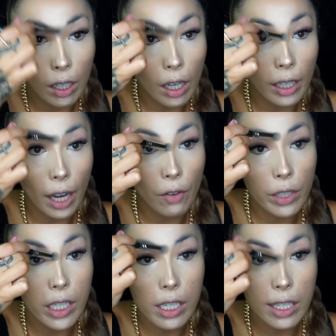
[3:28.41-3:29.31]
I get
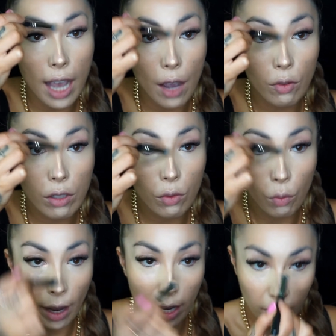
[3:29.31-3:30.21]
really down as
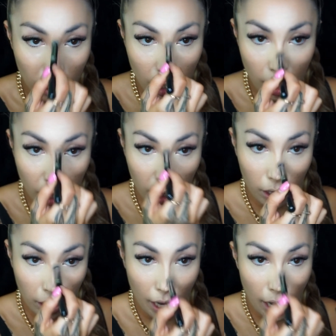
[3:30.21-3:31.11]
well
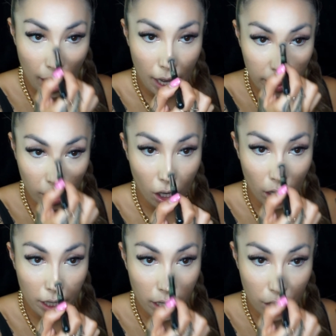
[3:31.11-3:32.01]
and
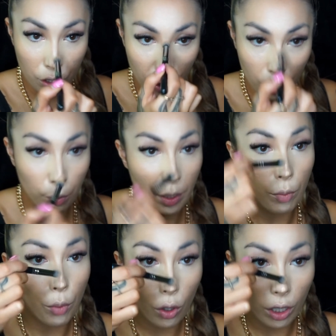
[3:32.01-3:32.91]
I do be
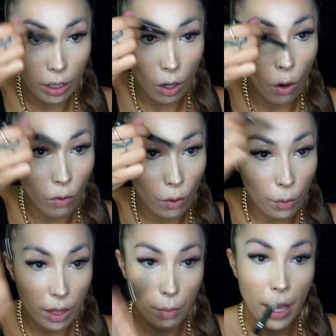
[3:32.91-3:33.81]
buckling over
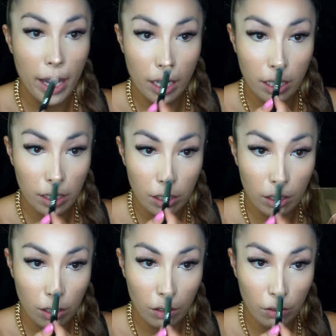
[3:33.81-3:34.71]
with the pain.
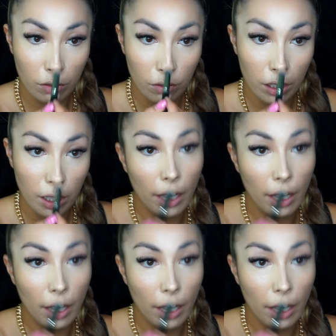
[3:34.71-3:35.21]
So yeah,